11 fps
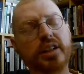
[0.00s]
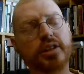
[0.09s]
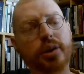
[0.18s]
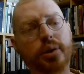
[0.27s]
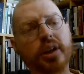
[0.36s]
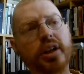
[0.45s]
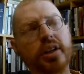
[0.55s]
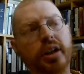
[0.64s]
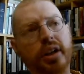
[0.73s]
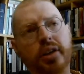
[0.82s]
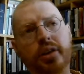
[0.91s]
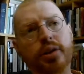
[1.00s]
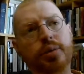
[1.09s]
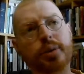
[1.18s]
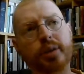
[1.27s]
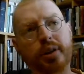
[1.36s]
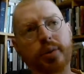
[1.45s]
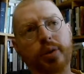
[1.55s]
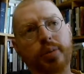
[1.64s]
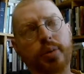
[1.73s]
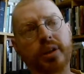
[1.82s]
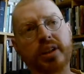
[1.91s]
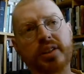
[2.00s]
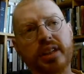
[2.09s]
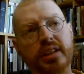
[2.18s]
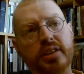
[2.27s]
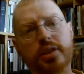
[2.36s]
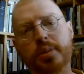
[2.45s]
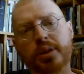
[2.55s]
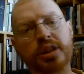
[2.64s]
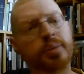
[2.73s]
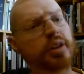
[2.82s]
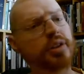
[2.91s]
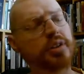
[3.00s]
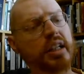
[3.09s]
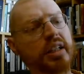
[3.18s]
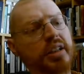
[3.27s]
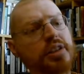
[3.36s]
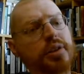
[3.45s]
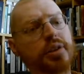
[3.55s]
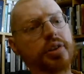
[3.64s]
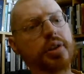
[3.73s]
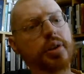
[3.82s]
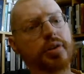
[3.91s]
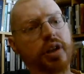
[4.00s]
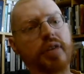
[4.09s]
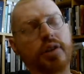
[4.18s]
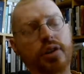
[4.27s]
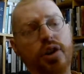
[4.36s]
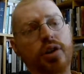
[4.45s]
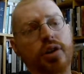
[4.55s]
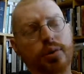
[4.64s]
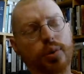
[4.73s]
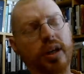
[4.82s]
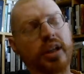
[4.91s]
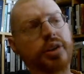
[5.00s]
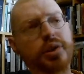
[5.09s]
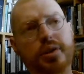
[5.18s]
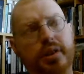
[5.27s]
So uh, would be my three points. That the serpentine belt's a lot easier to do if you have a longer wrench.